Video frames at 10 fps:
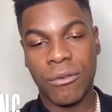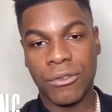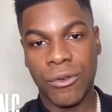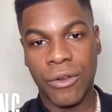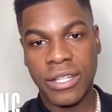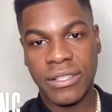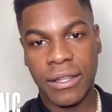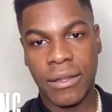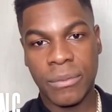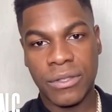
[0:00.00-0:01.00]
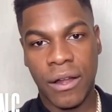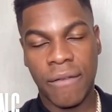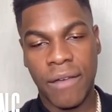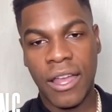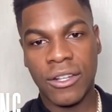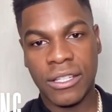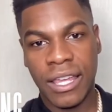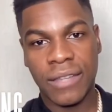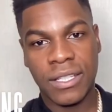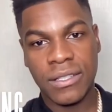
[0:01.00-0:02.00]
story um, starring Viola
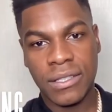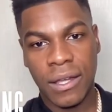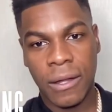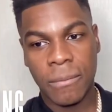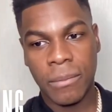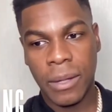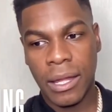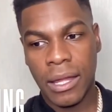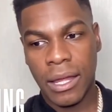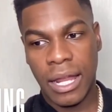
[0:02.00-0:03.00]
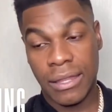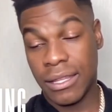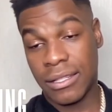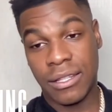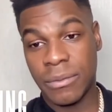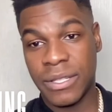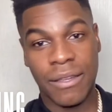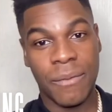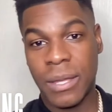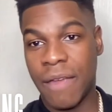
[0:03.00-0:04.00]
Davis. Um, and I think that's going to be
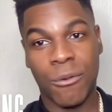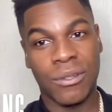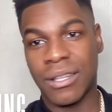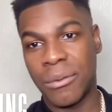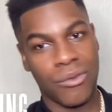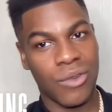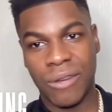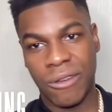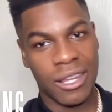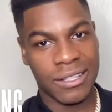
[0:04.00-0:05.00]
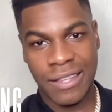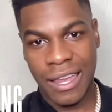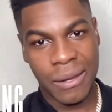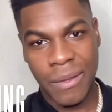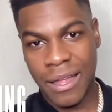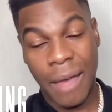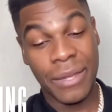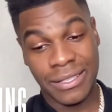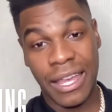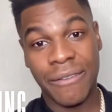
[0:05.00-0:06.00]
something that everyone's going to be really, really excited about. I'm
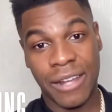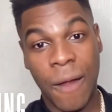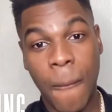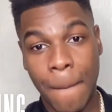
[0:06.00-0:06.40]
excited for that one.